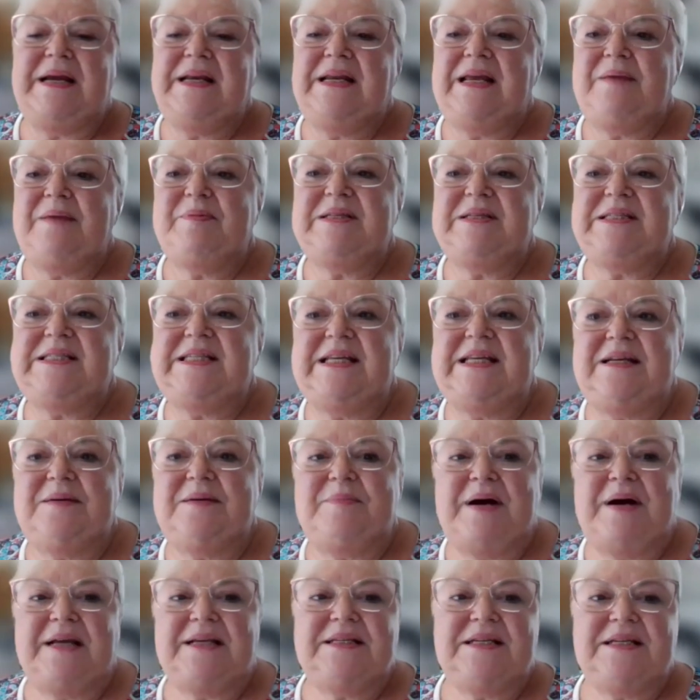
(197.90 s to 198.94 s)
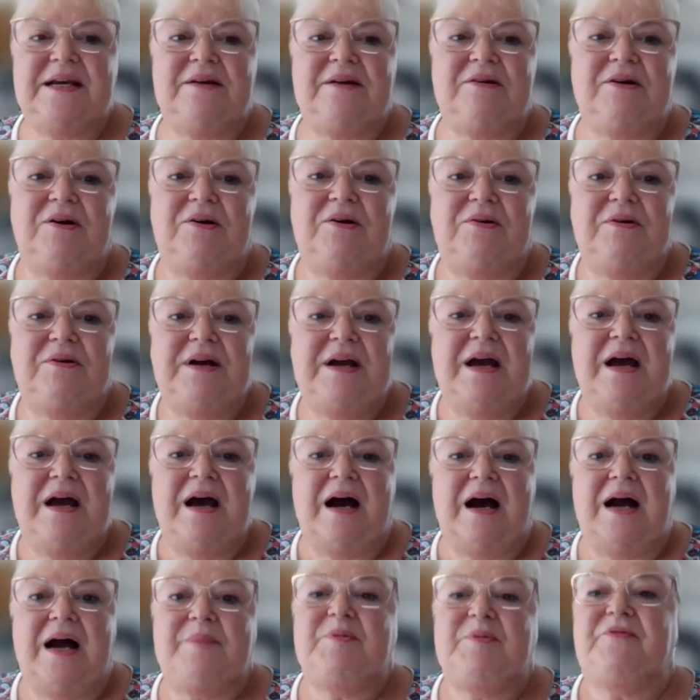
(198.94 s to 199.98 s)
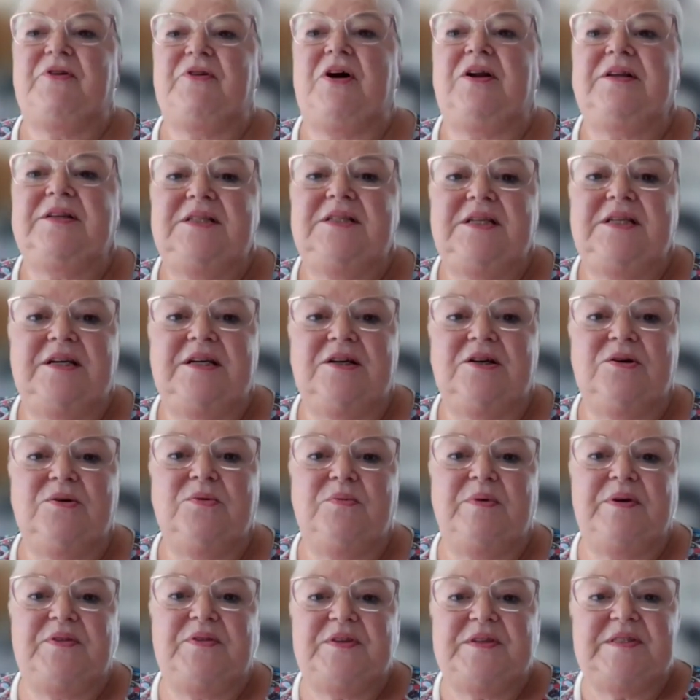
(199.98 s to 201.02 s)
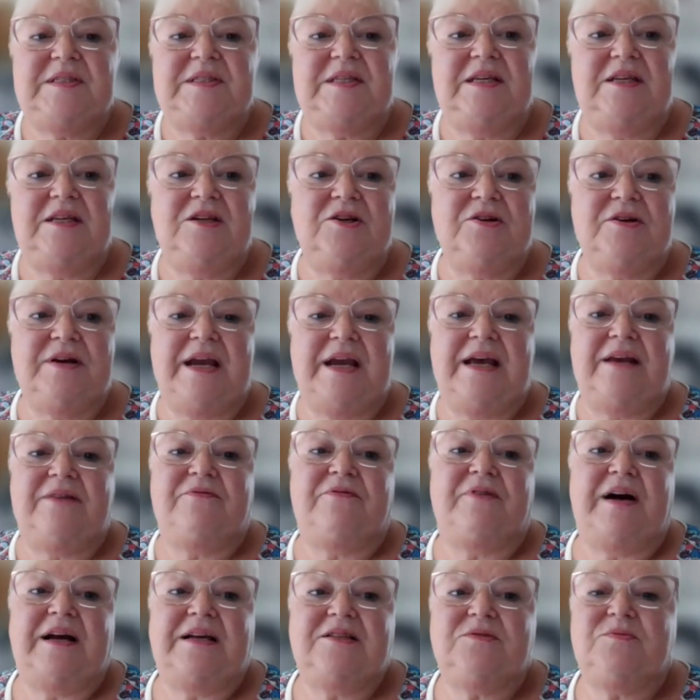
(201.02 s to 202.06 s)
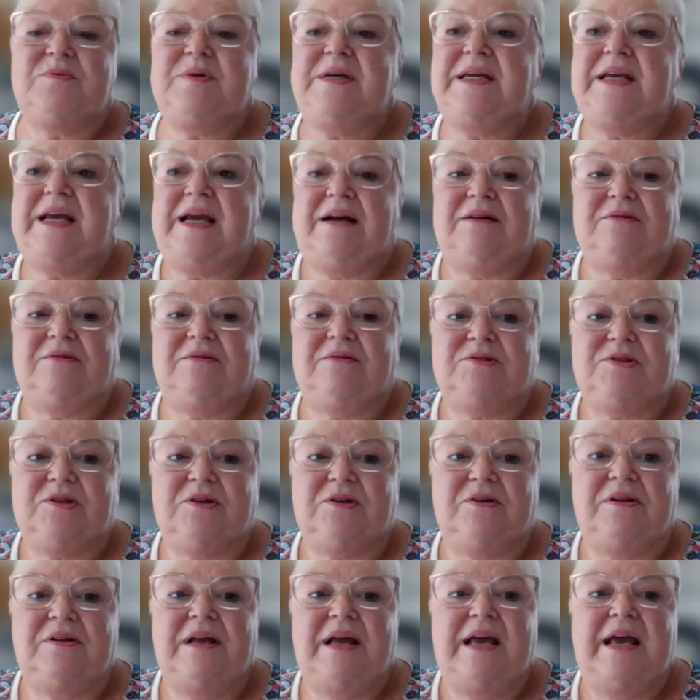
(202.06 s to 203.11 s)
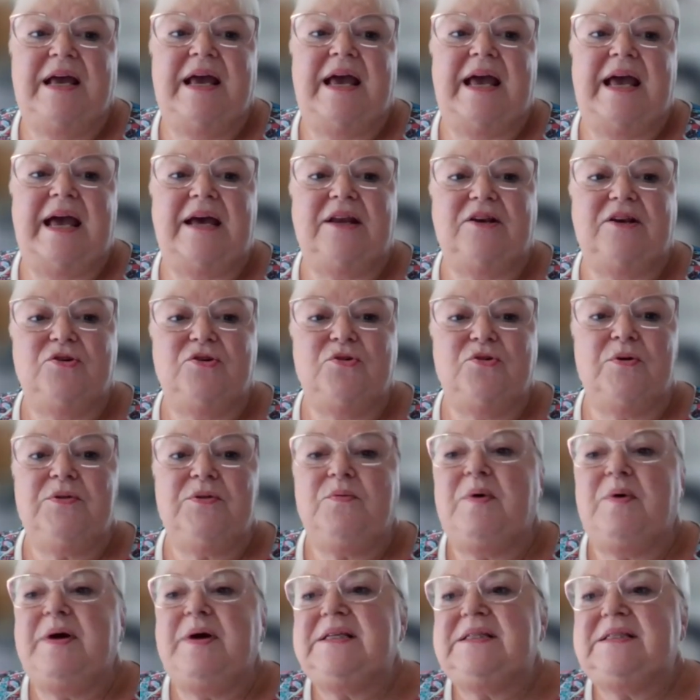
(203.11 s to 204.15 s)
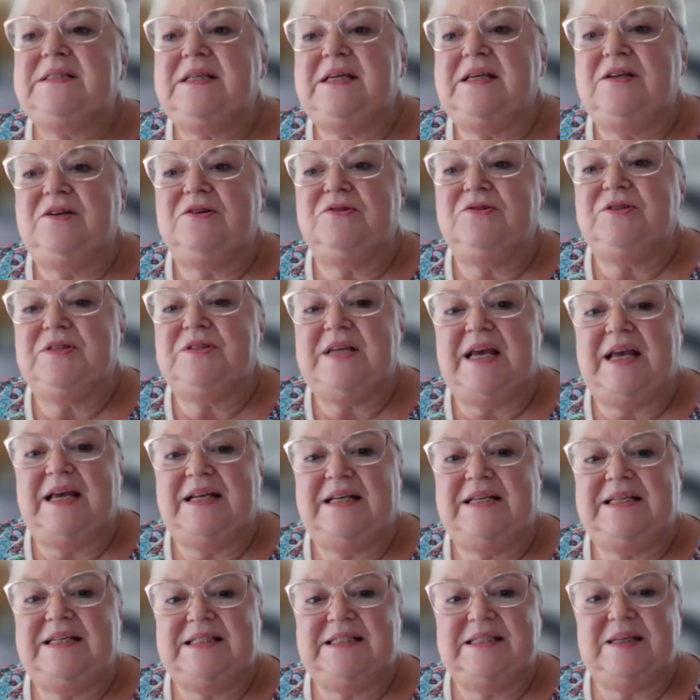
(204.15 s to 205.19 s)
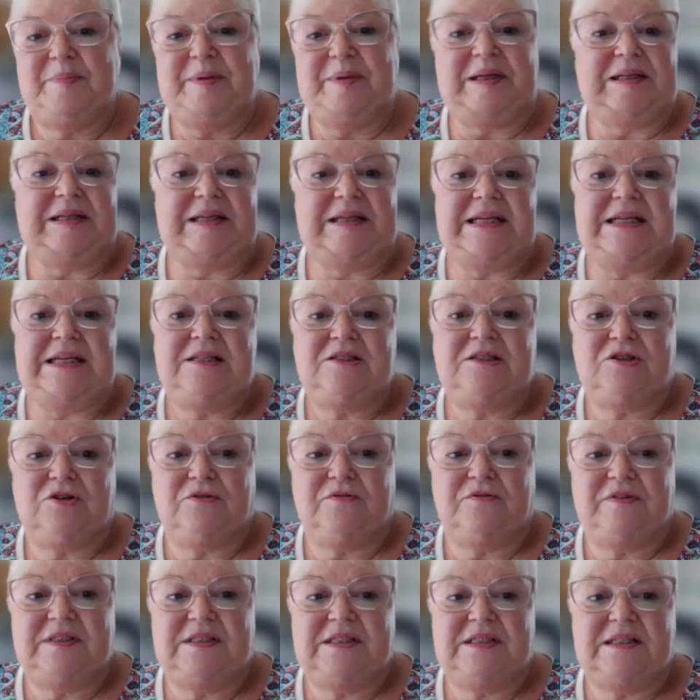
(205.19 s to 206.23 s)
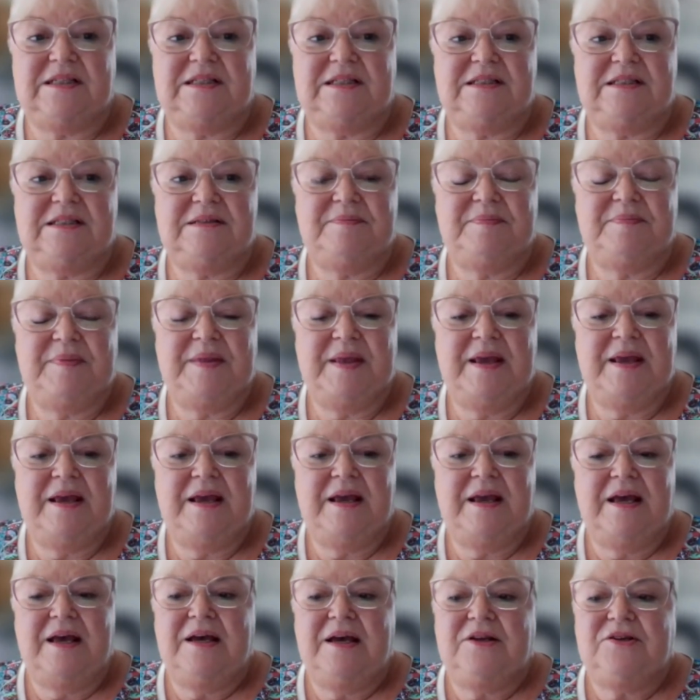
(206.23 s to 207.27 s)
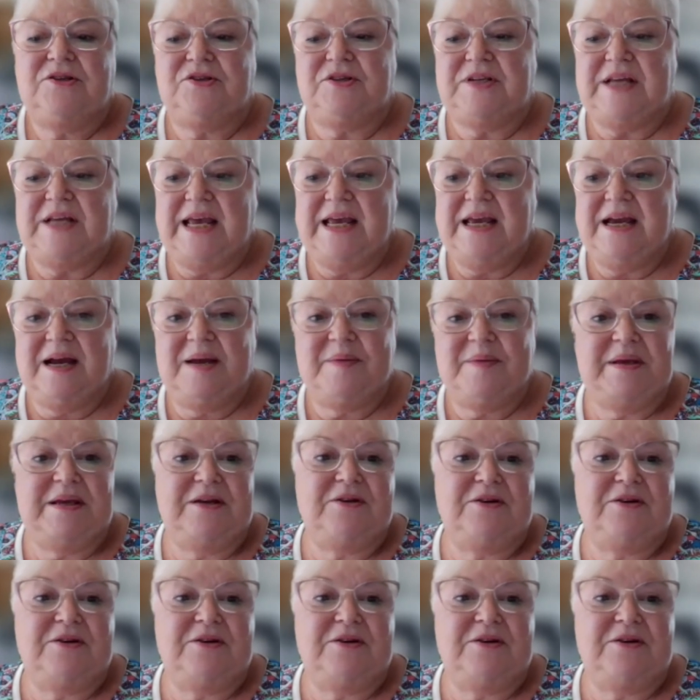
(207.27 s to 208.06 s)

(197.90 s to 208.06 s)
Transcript: my name is Tita Montero. I'm a volunteer with the Senior Advisory Council at Northwest Seniors and Disability Services. Today I'm